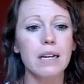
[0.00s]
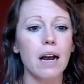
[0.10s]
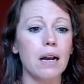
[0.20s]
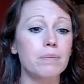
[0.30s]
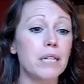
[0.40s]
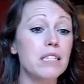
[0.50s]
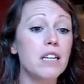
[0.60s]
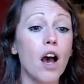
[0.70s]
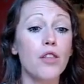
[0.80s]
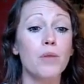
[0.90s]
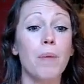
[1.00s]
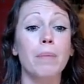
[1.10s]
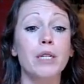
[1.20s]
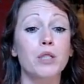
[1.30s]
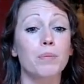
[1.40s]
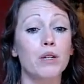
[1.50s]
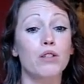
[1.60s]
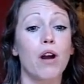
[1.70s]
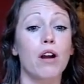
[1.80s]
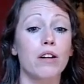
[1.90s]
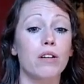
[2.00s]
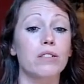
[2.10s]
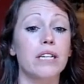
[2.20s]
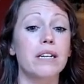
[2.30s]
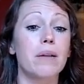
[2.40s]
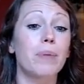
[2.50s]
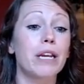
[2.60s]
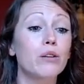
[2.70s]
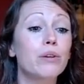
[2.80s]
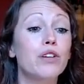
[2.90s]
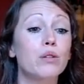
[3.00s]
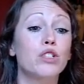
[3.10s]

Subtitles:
Does the author publish books or articles in peer-reviewed